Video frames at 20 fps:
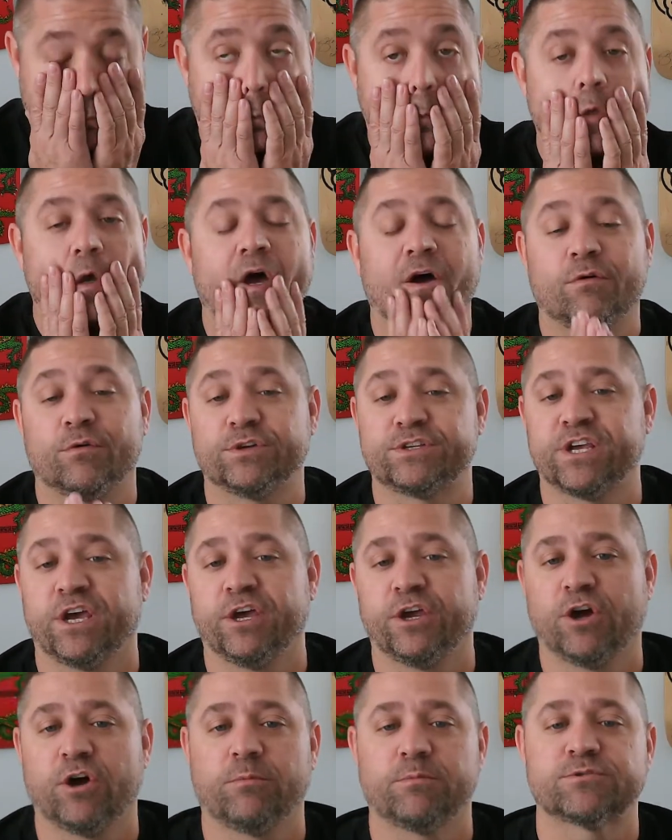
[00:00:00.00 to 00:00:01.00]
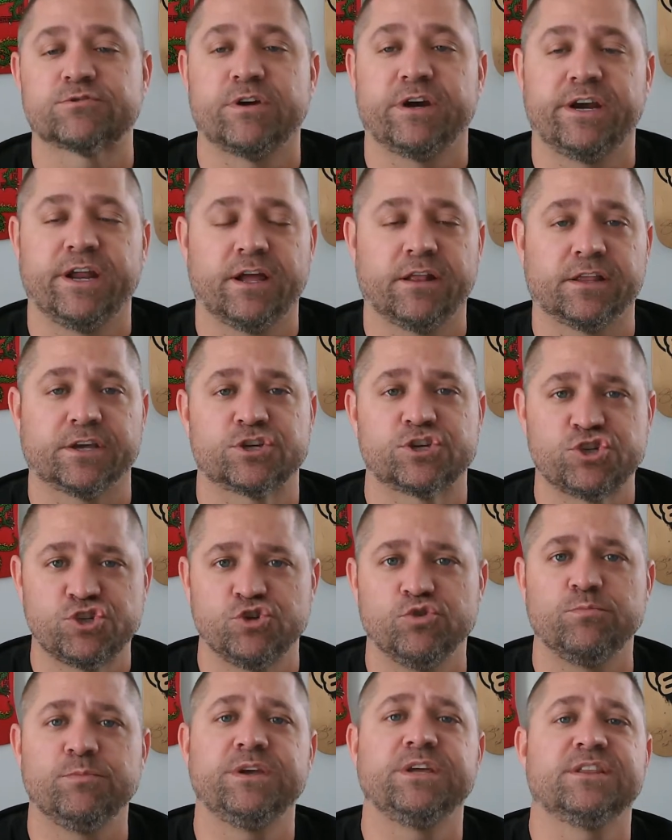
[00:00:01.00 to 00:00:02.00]
I will tell you almost right now, like,
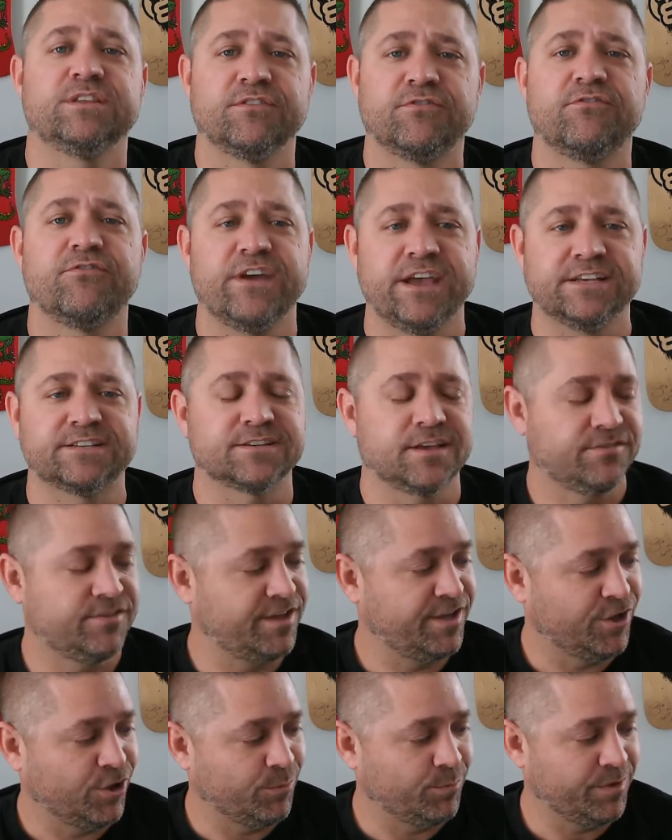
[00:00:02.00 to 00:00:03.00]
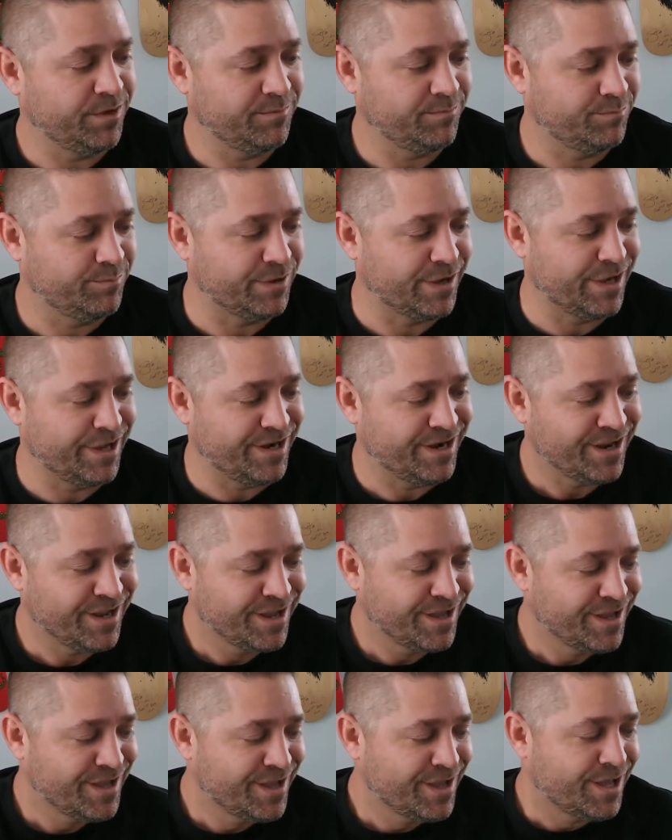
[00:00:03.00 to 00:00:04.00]
shoot me in the face on the helmet. But
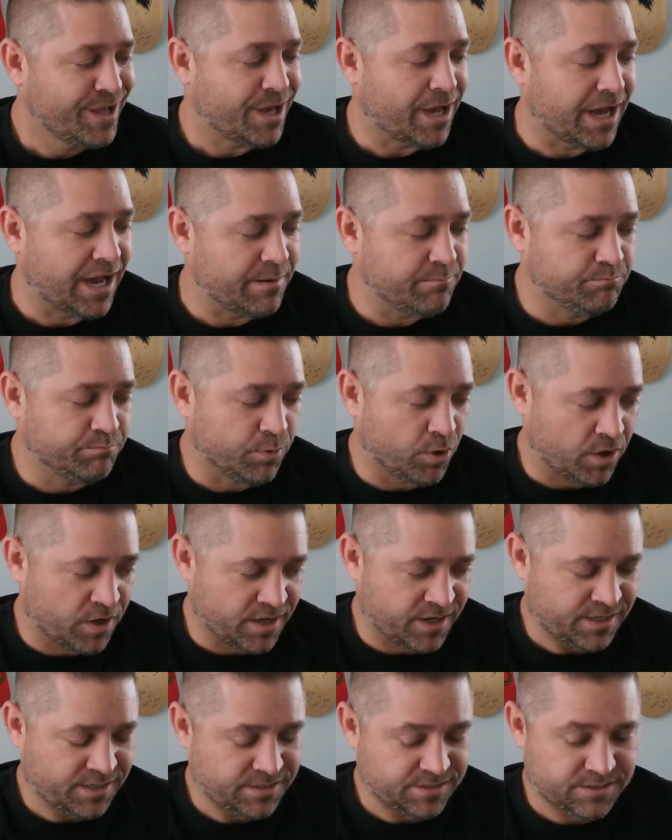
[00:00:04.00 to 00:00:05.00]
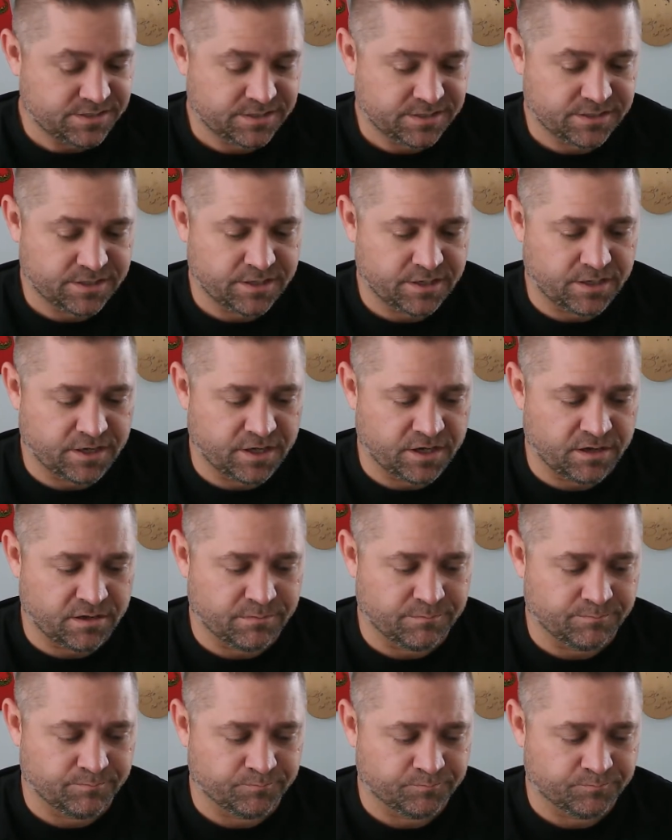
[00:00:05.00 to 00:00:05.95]
I bought I